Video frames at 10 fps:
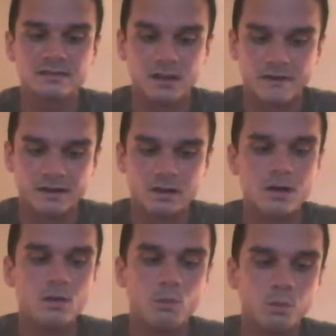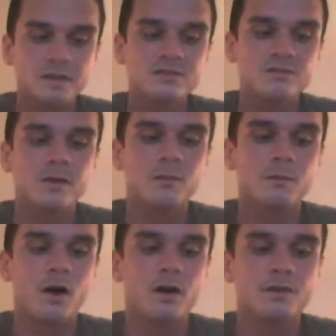love it. Which film
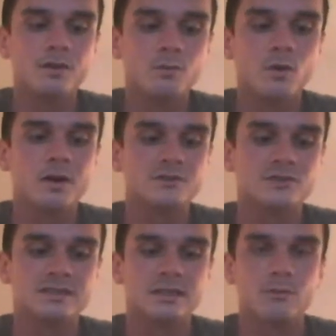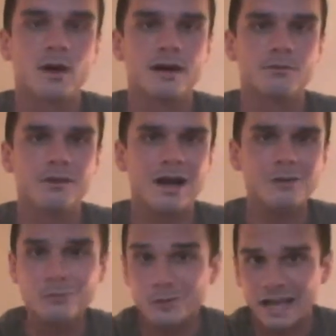are you more interested in? Why? I
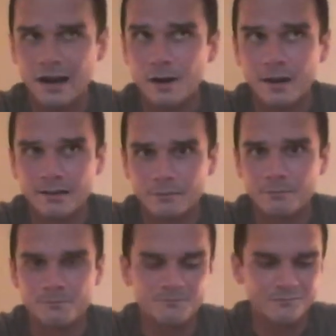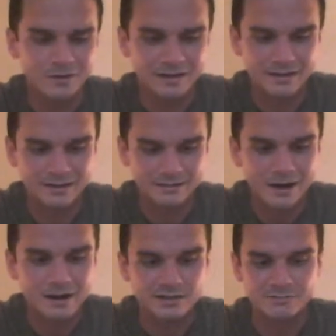don't care about the friggin'
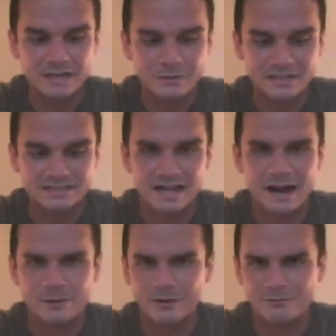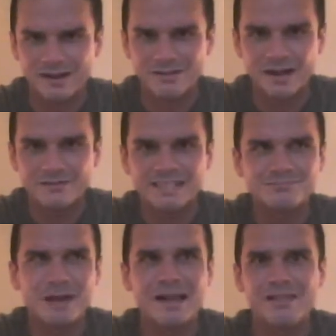documentary style of my life.
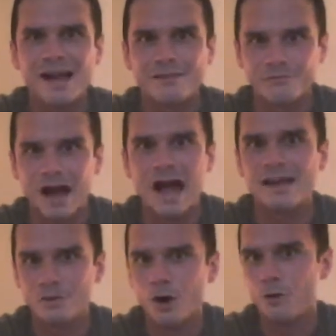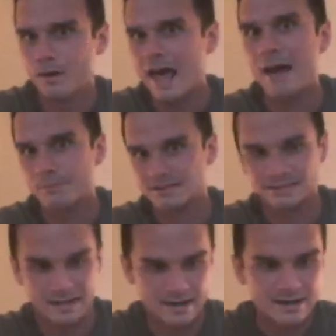It's my life. I know what happens
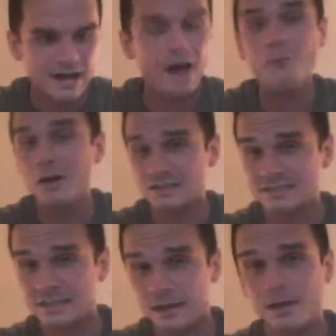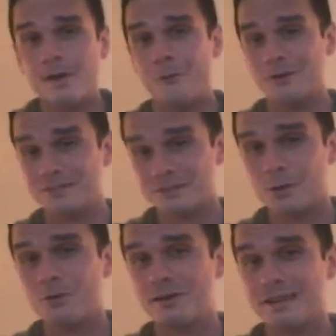in it. I want to see what
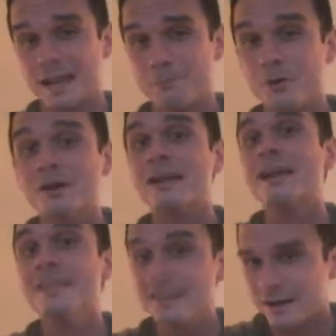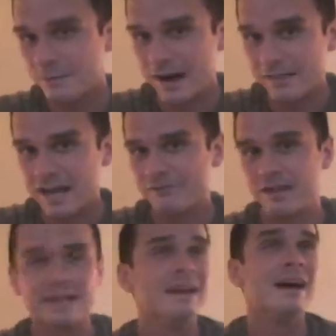someone can put into my life.
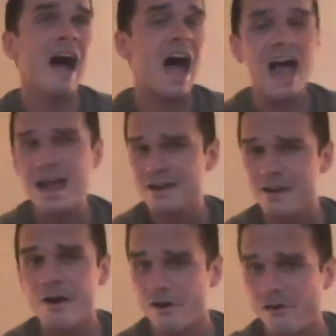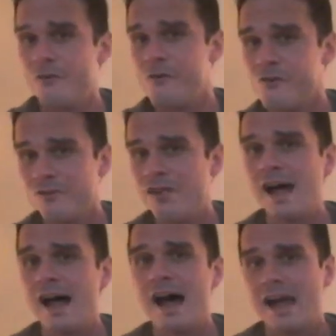Like, I know
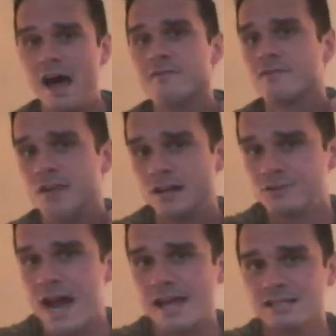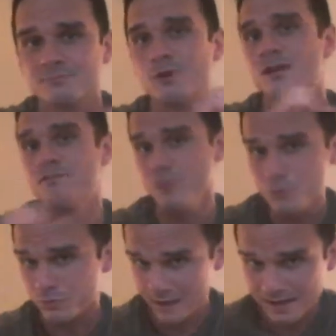that I haven't fought dragons, but if you
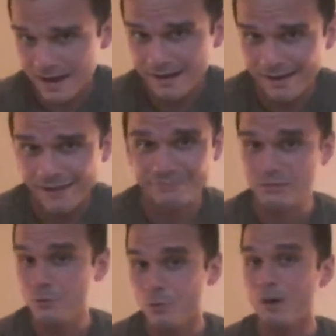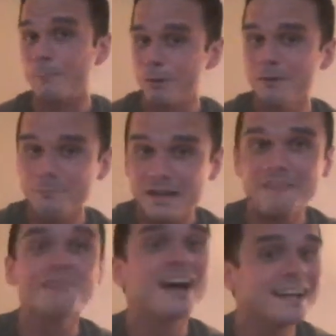think I have and you want to put
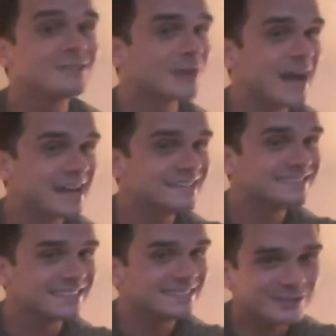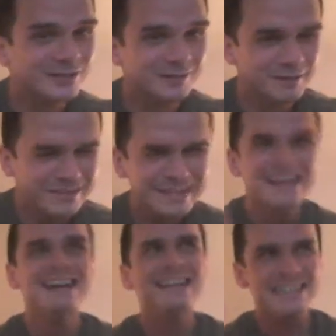me fighting dragons into a movie,
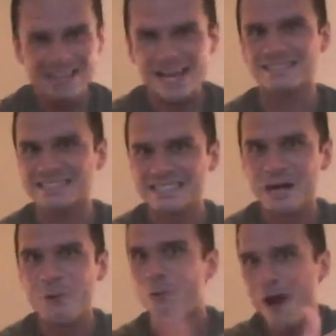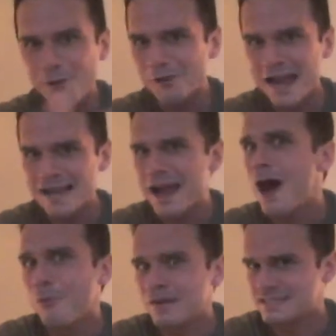yes! Why would I
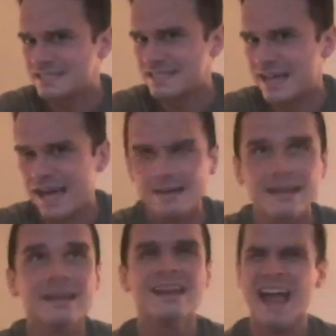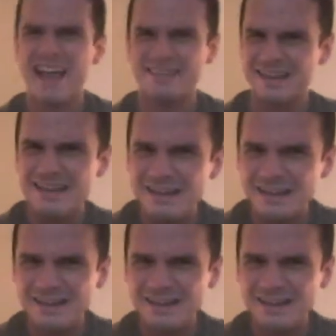not want to see that? Like, and then